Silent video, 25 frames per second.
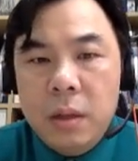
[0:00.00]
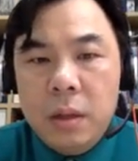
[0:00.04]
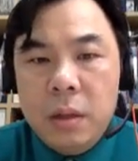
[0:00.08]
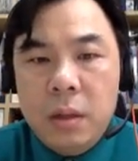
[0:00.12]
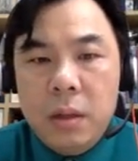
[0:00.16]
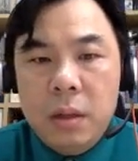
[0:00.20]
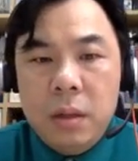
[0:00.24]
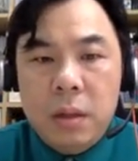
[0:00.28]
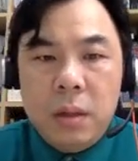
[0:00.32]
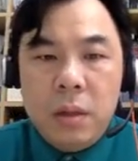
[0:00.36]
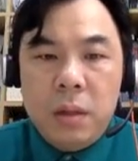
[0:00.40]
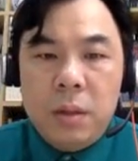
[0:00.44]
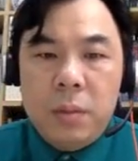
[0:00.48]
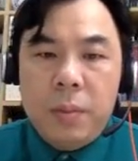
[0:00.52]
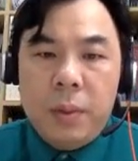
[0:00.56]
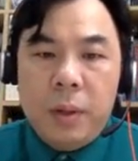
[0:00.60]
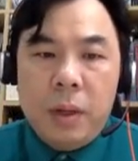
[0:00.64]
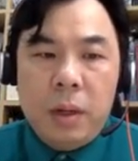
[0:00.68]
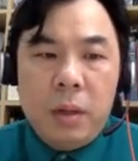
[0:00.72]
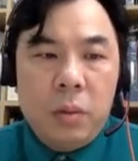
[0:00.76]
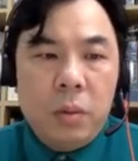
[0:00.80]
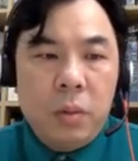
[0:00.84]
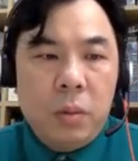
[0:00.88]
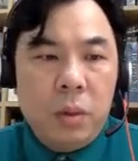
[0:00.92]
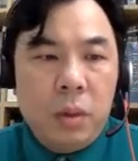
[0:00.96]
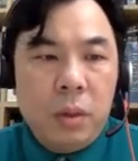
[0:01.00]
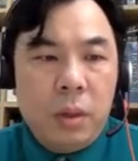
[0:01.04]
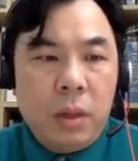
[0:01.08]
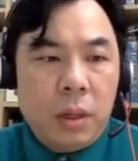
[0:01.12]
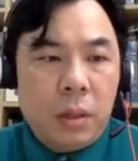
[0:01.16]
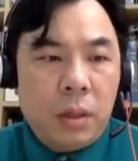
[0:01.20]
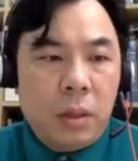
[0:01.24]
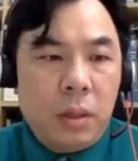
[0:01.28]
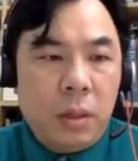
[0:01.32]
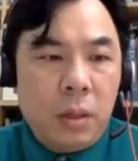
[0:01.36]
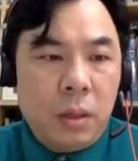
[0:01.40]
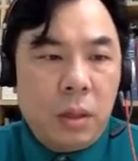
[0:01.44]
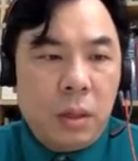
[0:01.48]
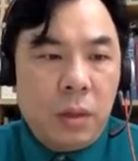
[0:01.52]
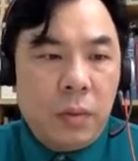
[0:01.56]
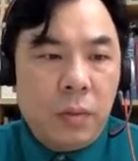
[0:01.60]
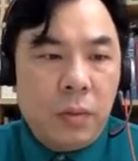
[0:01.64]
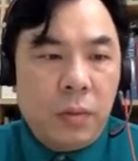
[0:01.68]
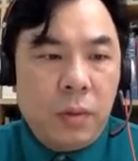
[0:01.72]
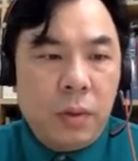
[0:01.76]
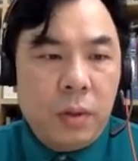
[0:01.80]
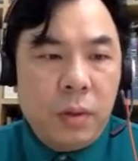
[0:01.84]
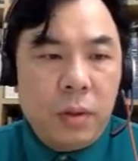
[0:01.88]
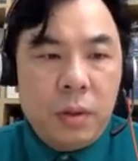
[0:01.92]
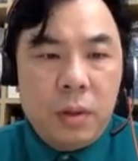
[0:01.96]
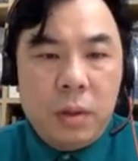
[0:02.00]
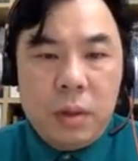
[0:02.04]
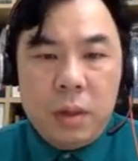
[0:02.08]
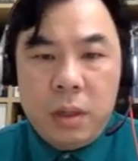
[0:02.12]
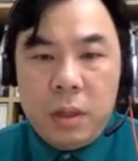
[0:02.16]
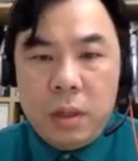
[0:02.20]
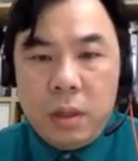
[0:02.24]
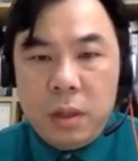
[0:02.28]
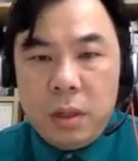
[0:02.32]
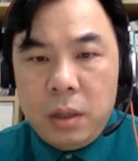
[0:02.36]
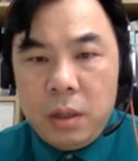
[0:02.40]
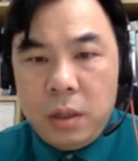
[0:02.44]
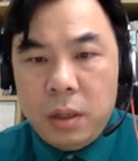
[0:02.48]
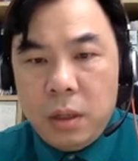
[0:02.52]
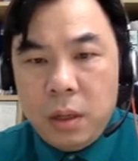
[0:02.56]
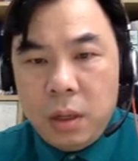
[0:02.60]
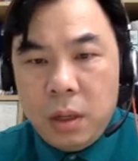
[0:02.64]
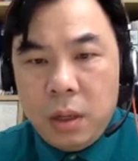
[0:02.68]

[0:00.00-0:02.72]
Right? This part would actually give us the